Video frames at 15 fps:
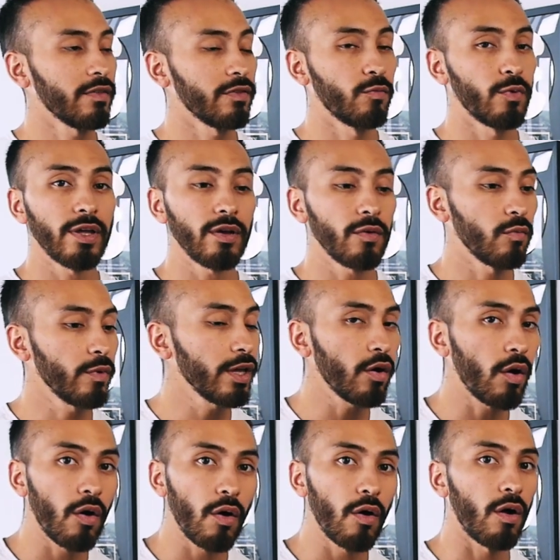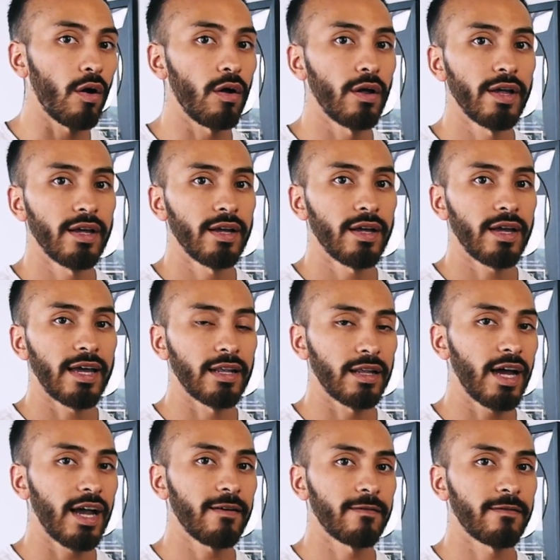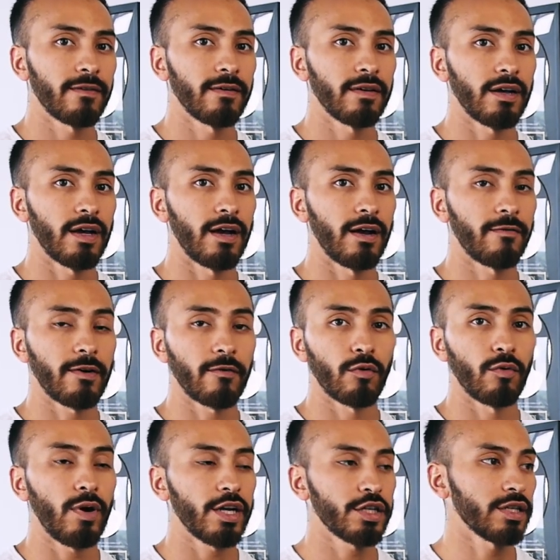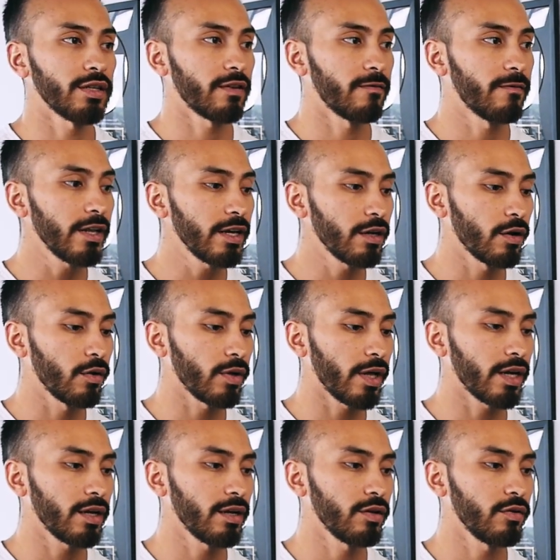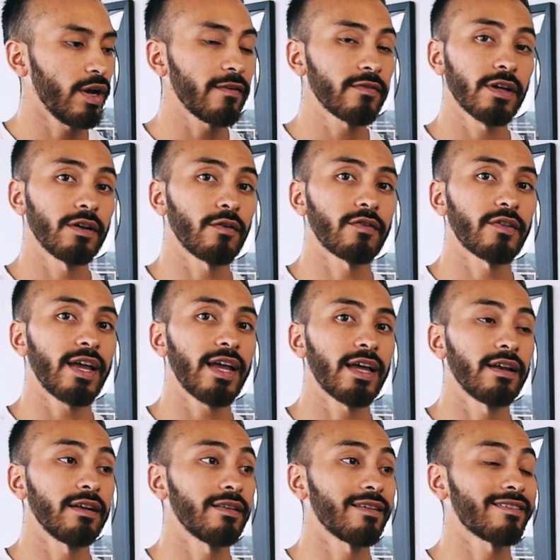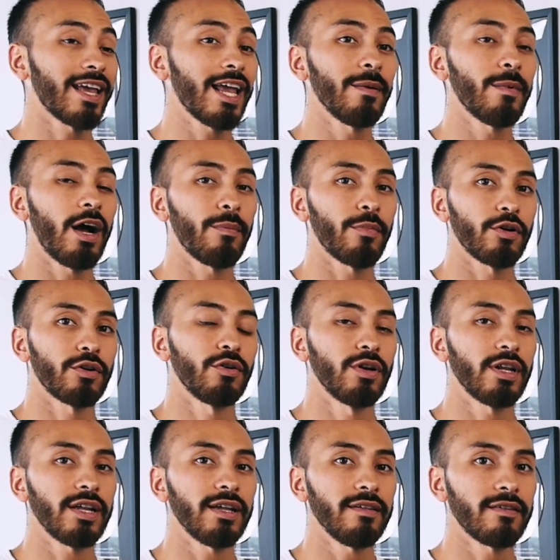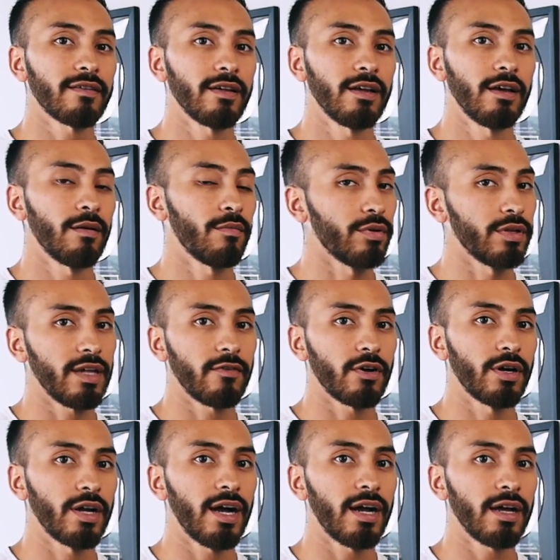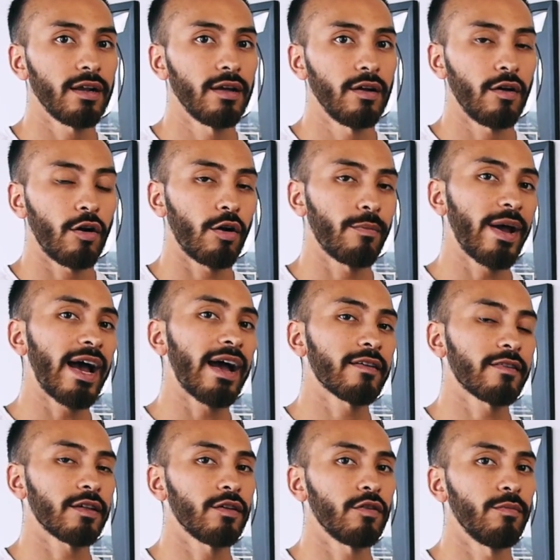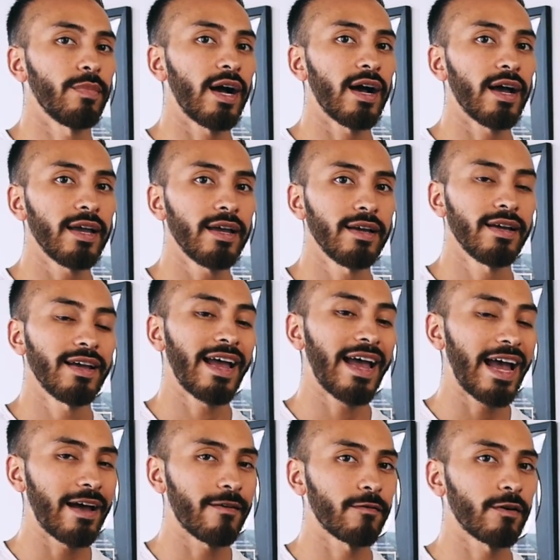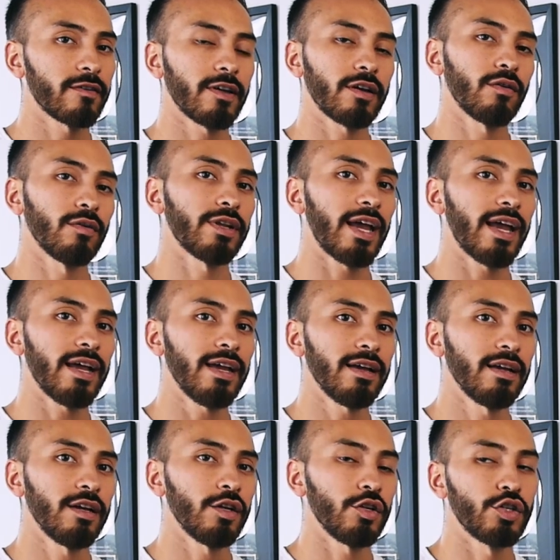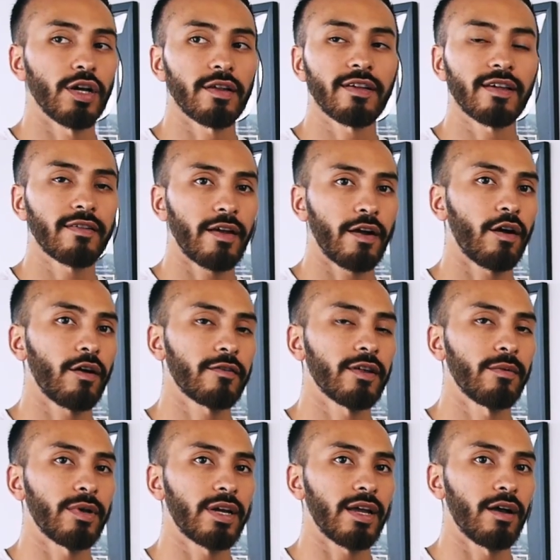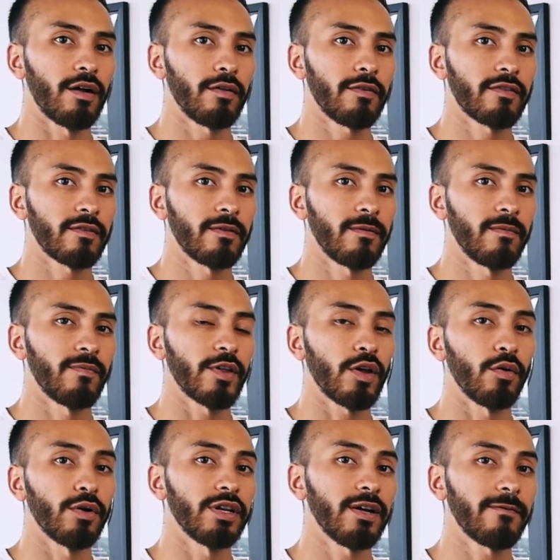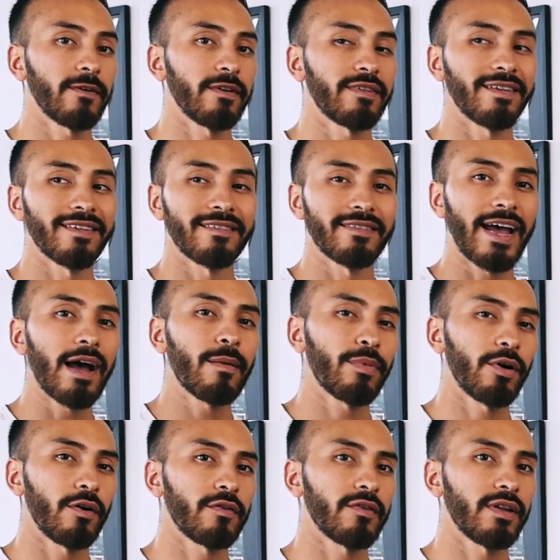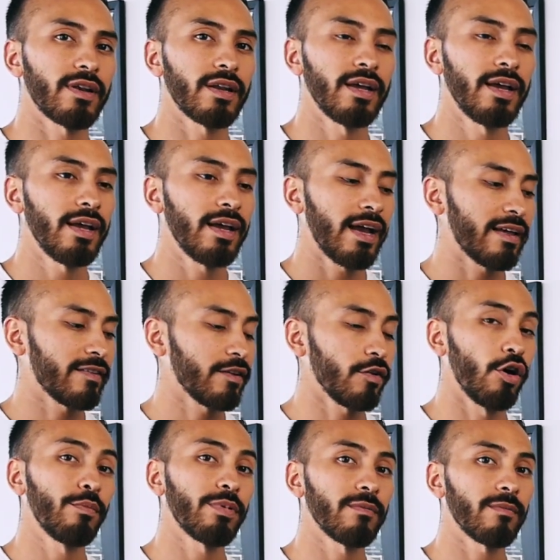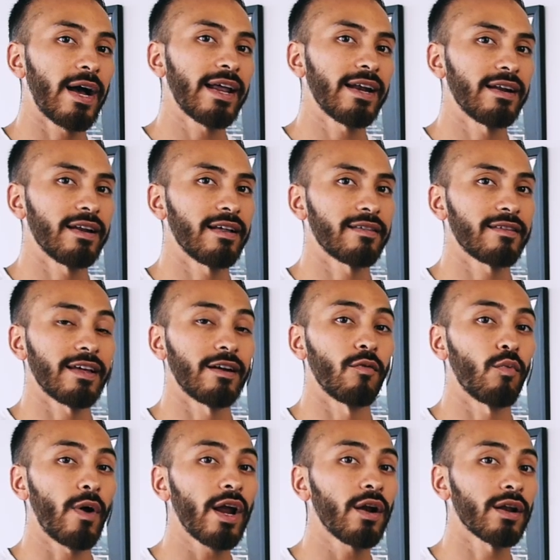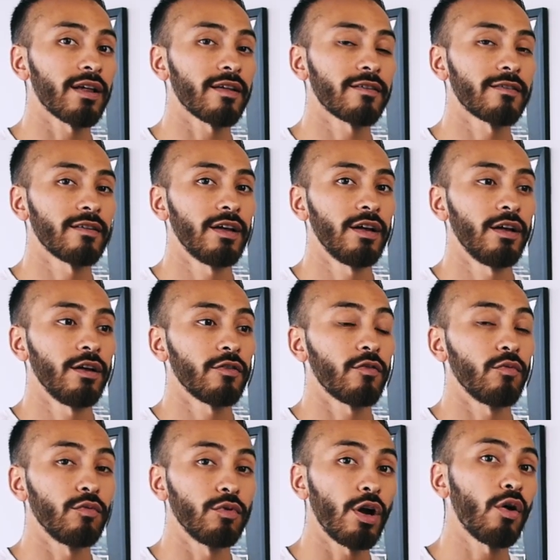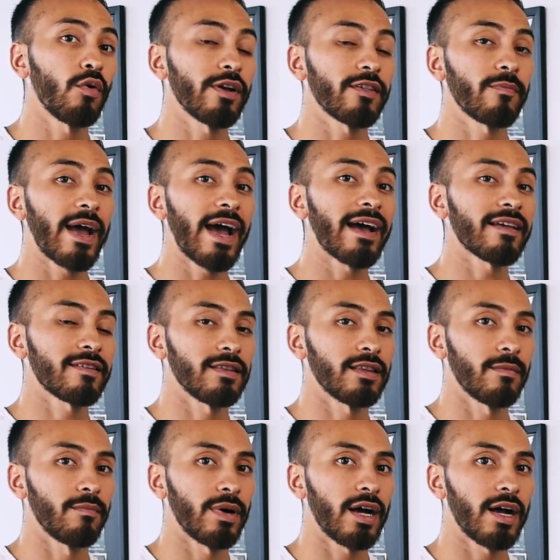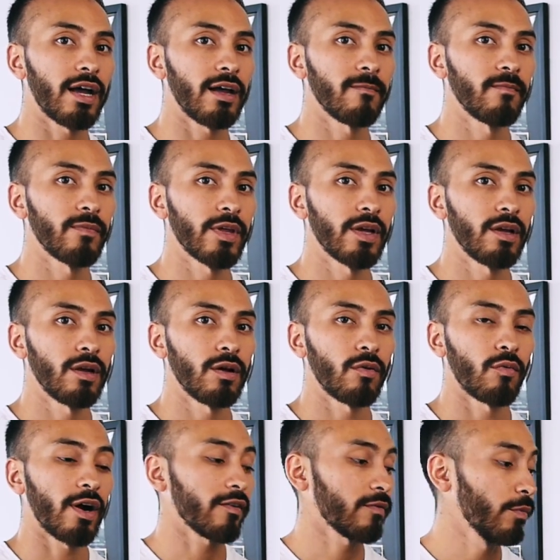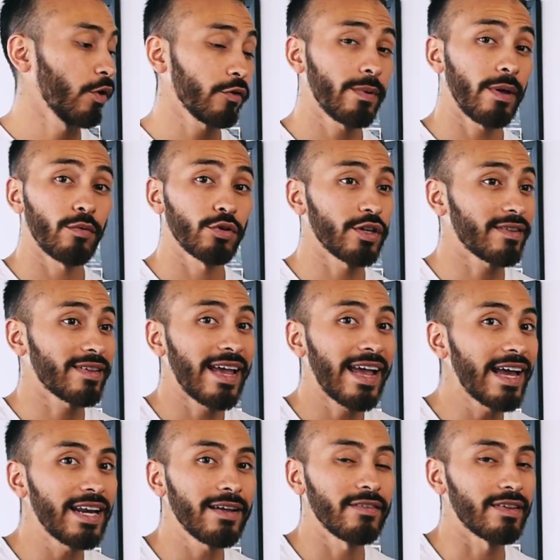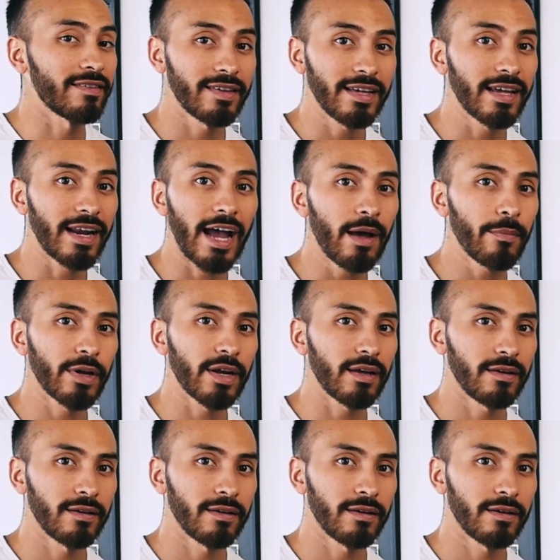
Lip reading: We all in life, for everyone watching this video, like, you have to understand the same opportunities, believe it or not, are passing you by every single day, just as they are somebody else. The only difference is that person has the open-mindedness and awareness to know it's passing them by, whereas most people just can't even see it happening.